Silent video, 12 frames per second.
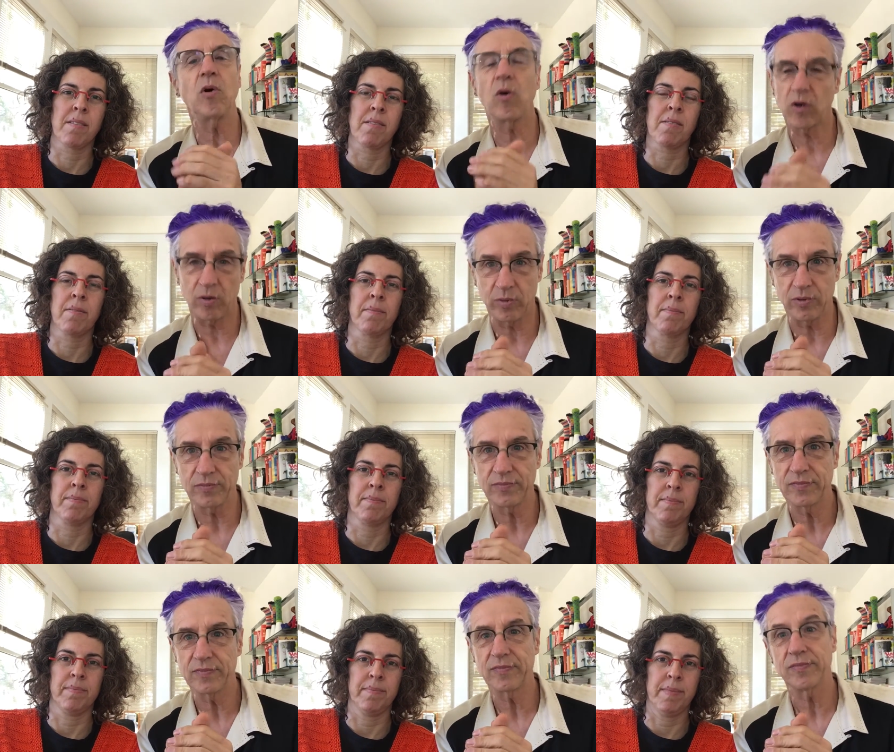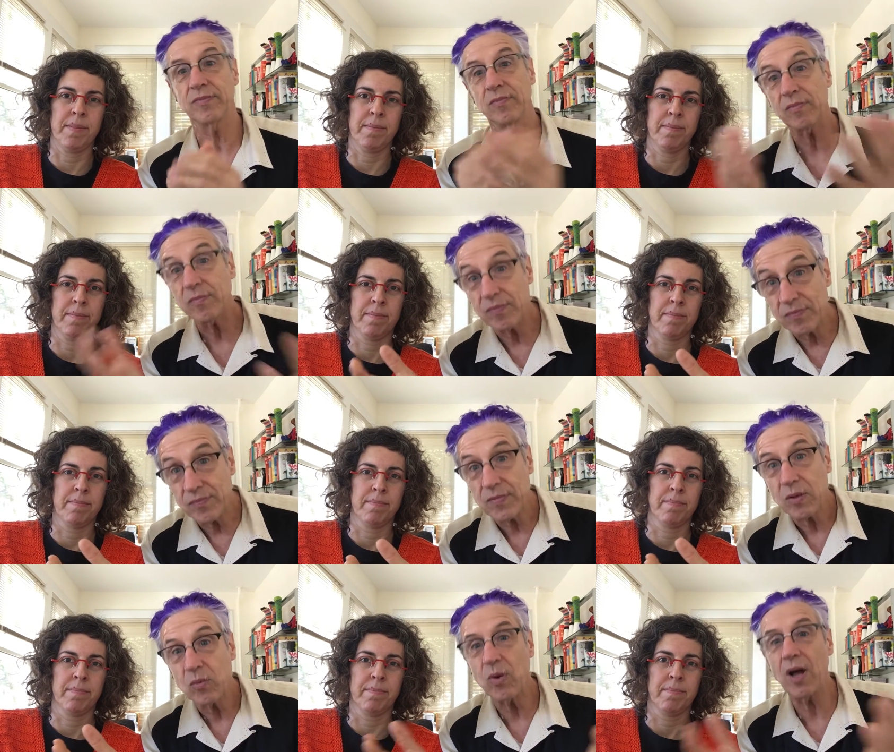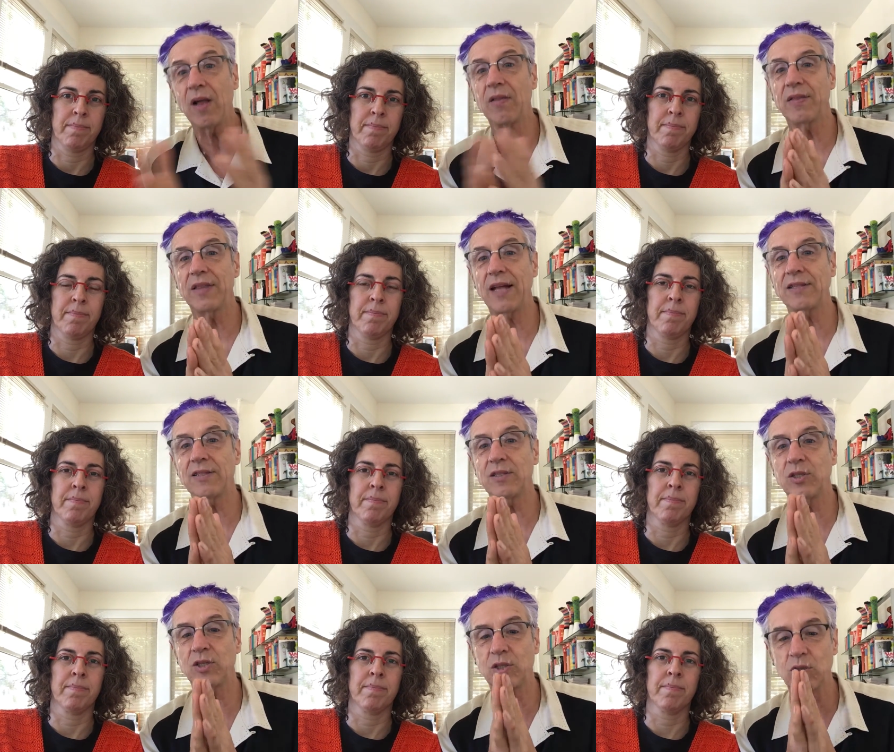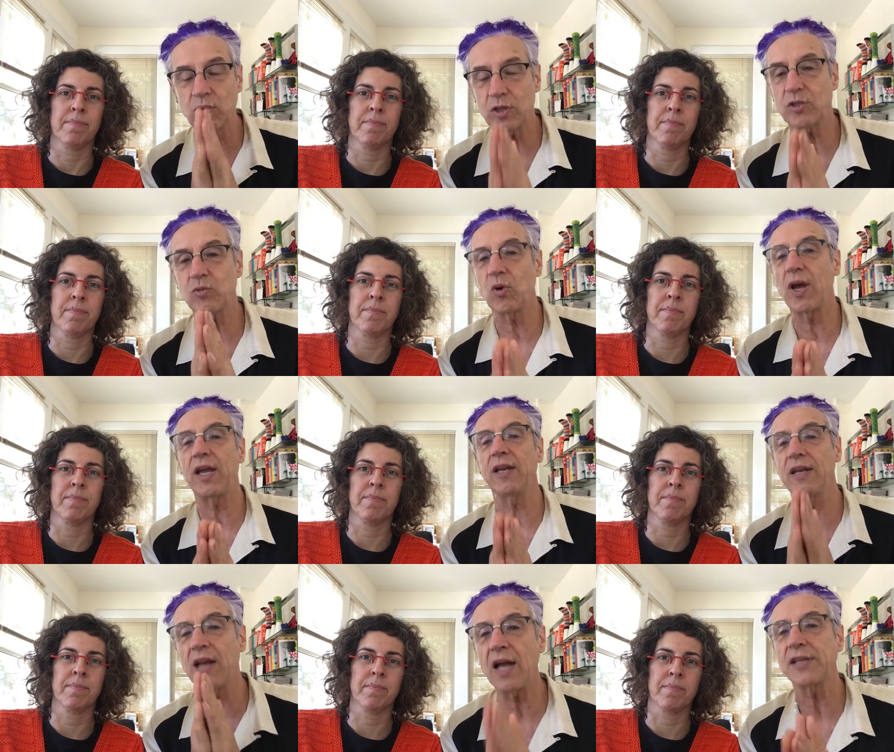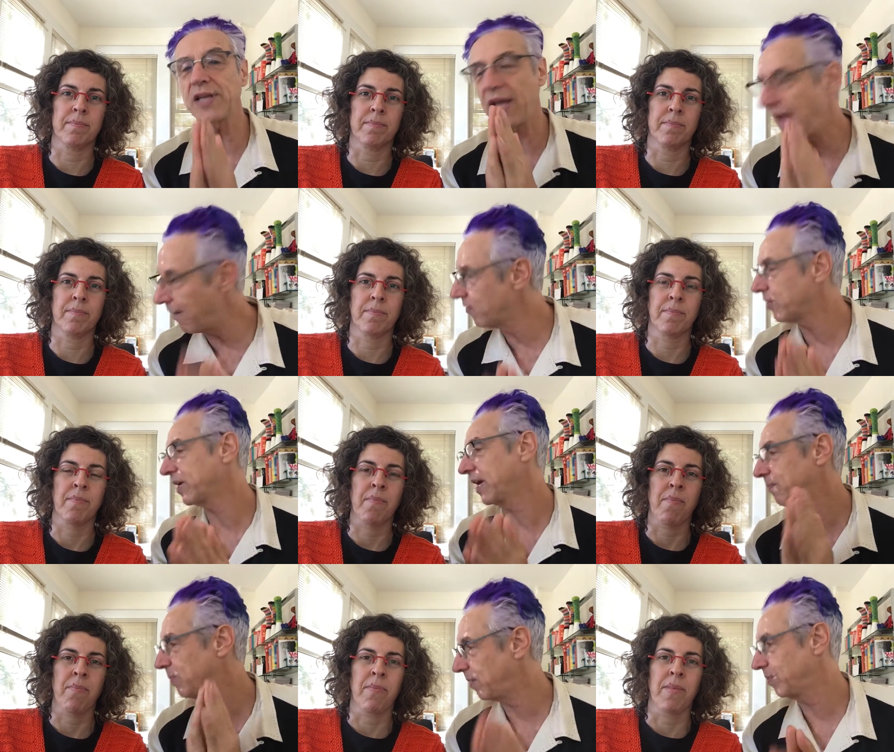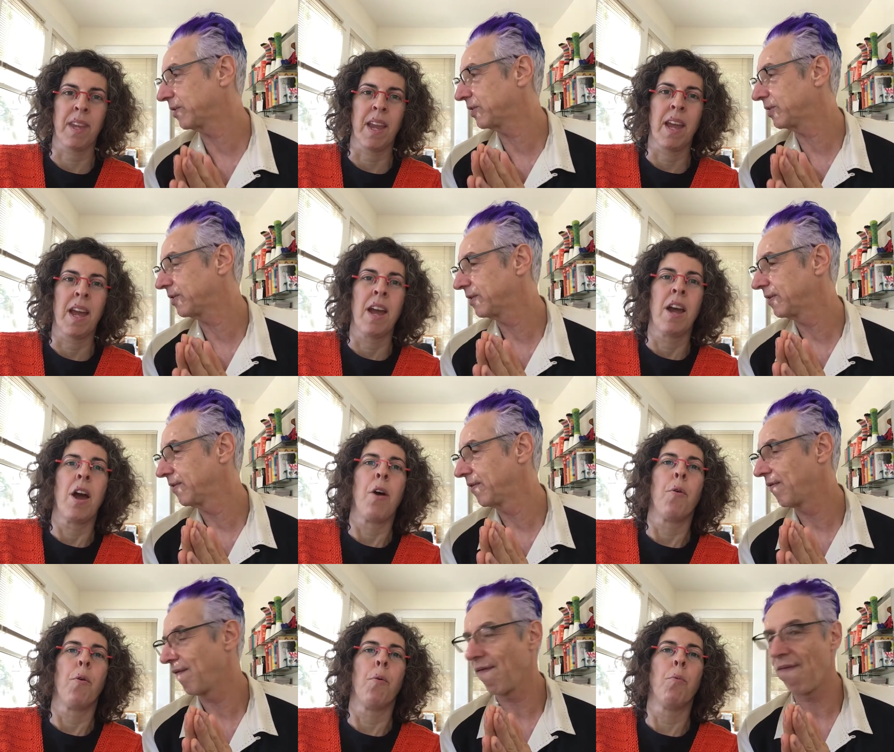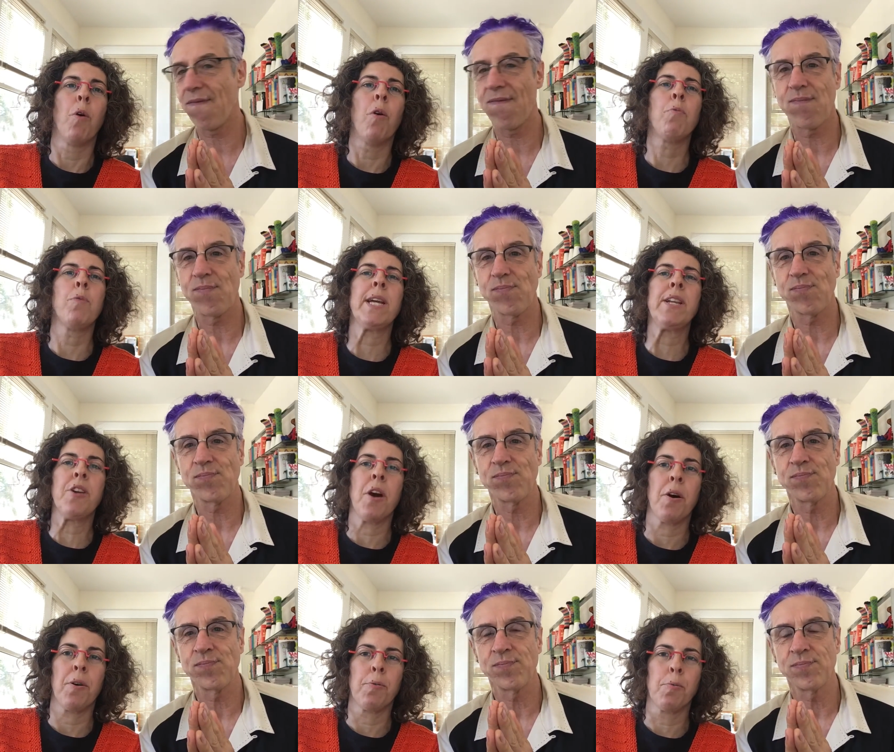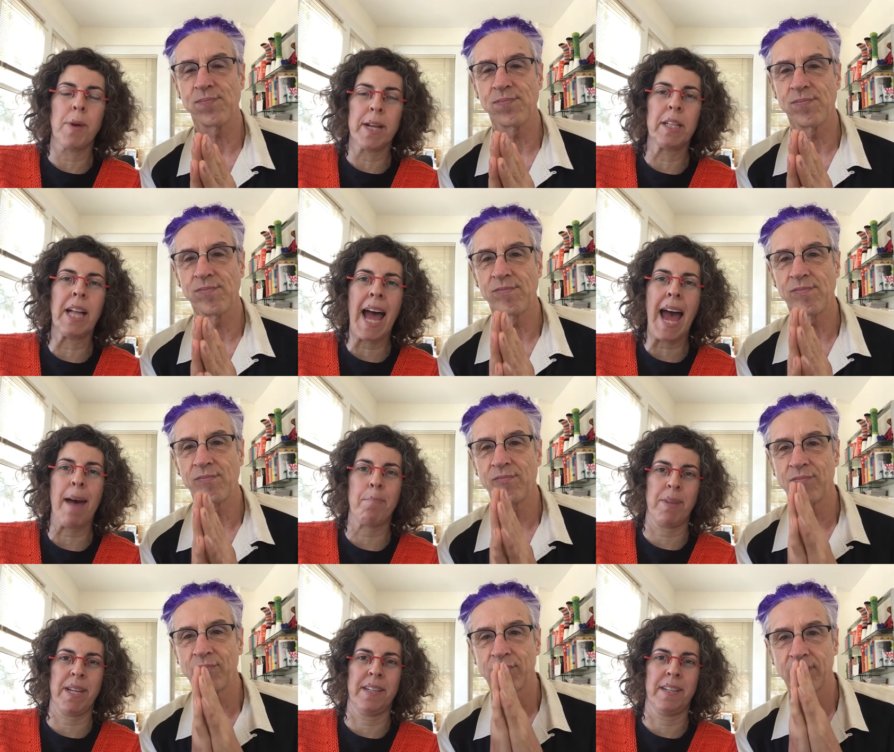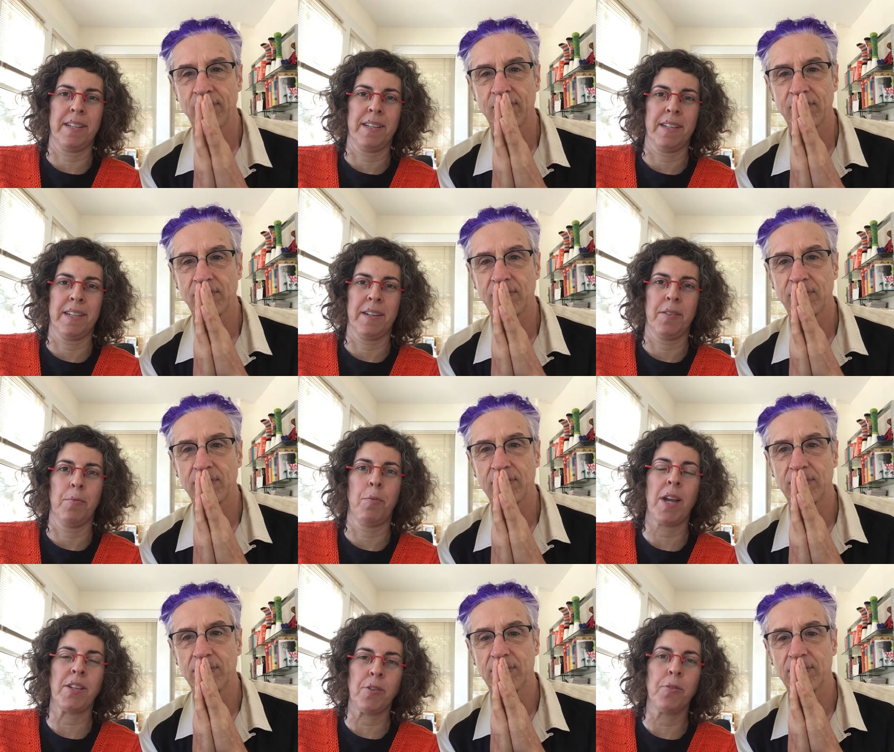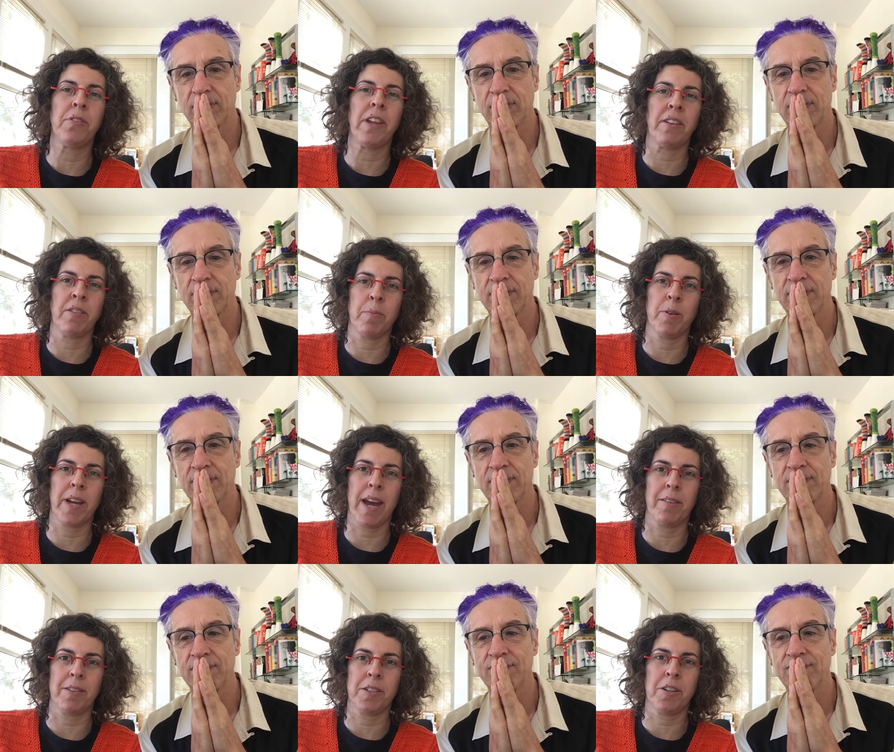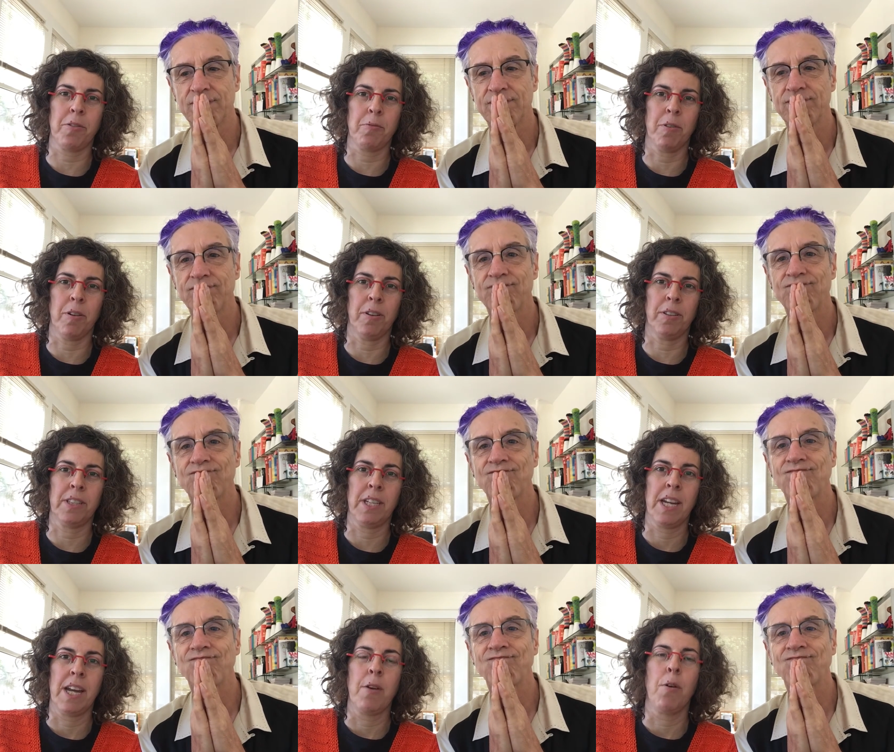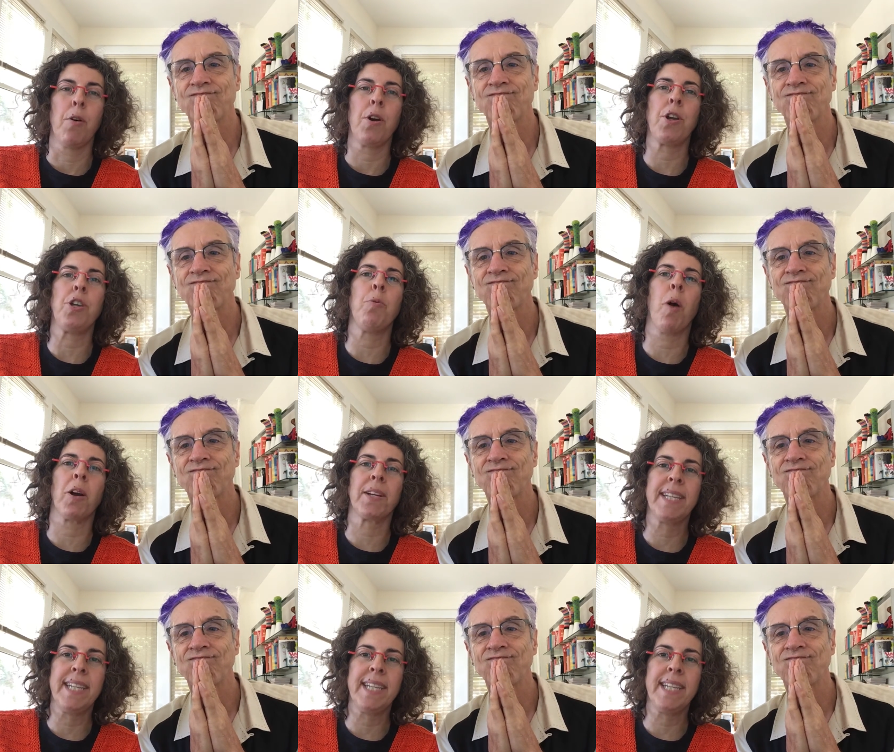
Speaker 1: horrible. Well, that's the surest way not to ever get published.
Speaker 2: What we know will happen when you send a book out into the world, you are